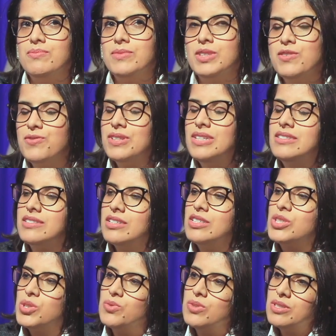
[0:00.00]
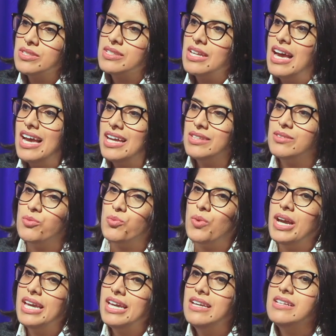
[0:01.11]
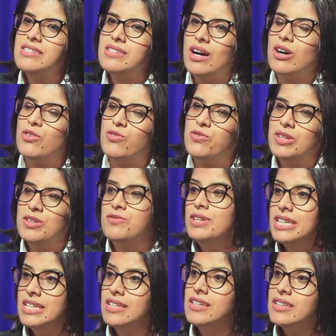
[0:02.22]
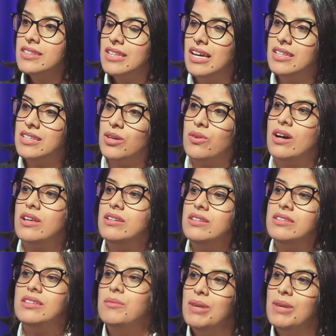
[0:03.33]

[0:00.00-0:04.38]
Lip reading: different rituals and ways of living than the one in the